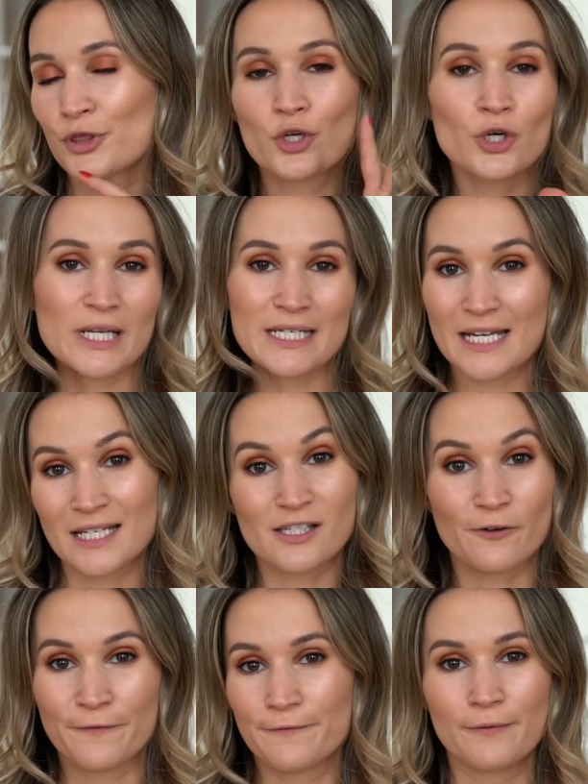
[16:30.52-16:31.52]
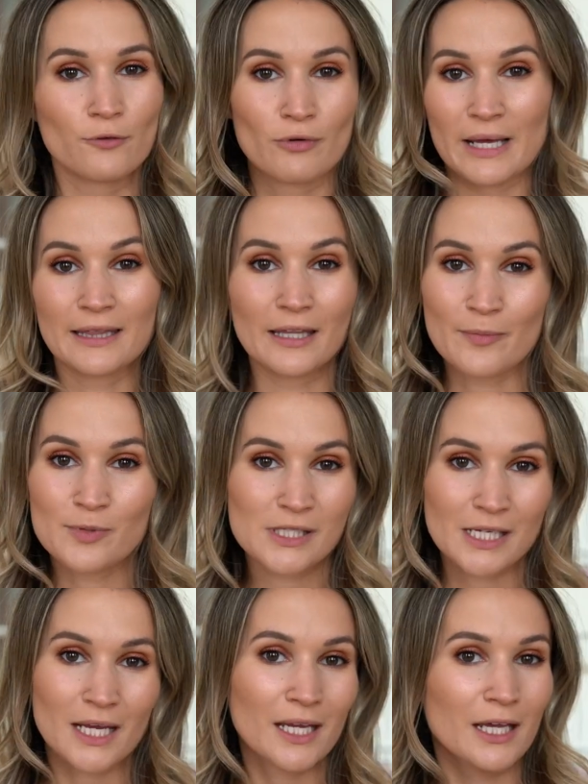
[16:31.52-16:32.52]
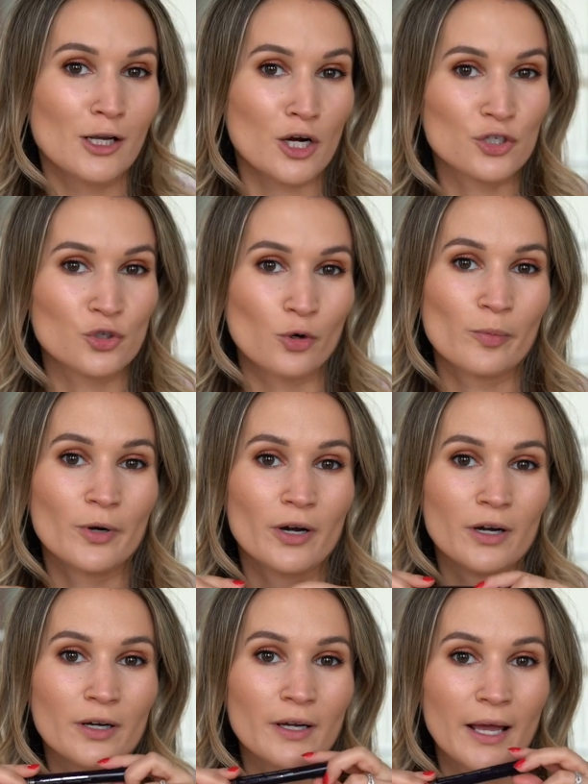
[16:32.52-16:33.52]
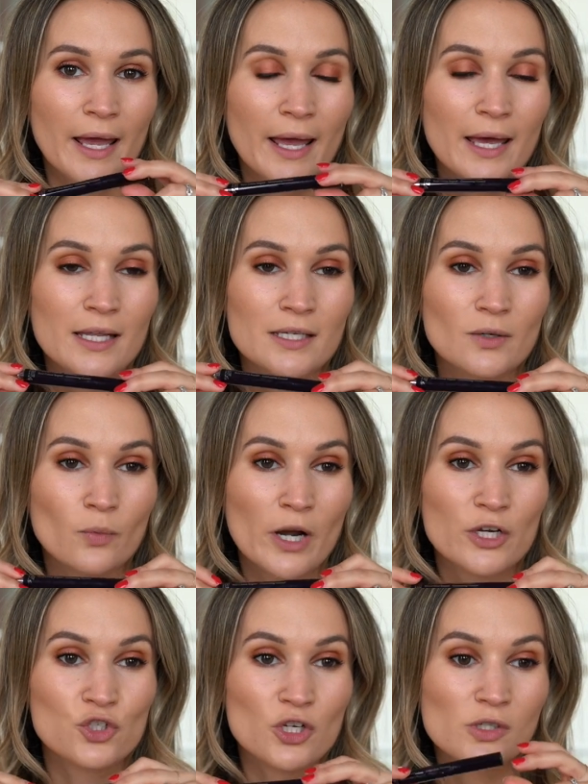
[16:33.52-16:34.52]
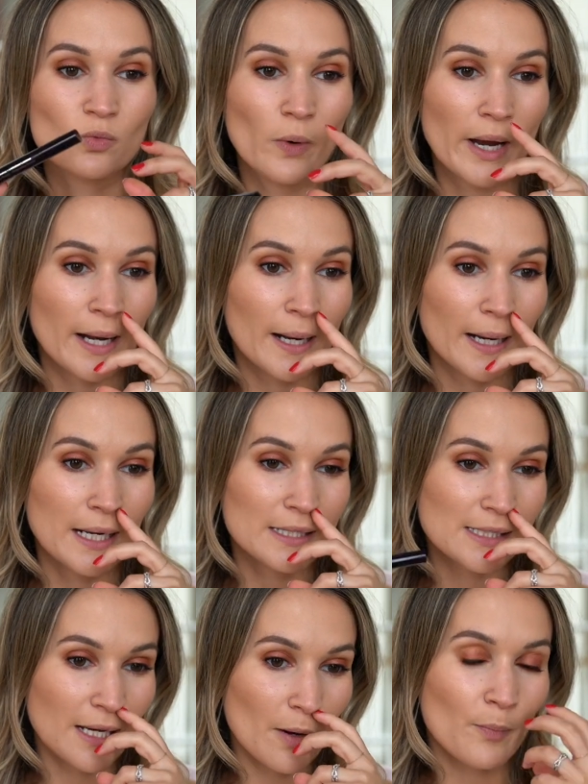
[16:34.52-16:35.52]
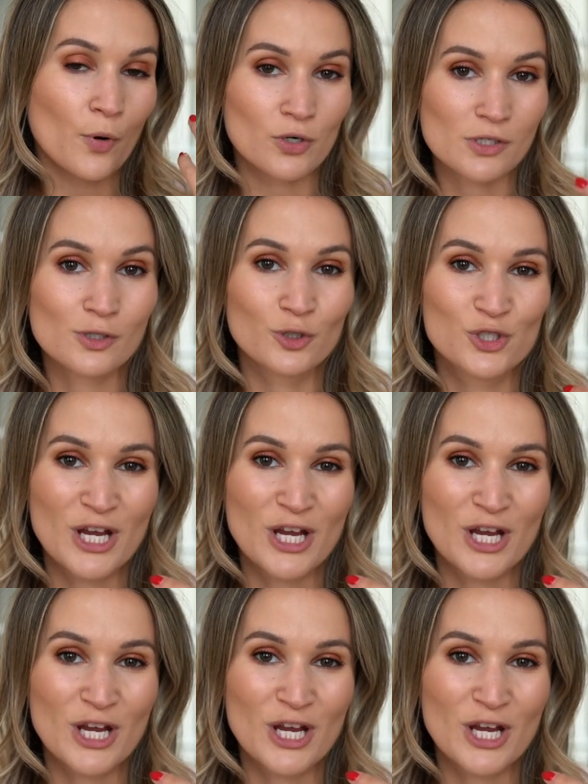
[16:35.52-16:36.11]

30 days of red lipstick in October and where just wear, and it's like a personal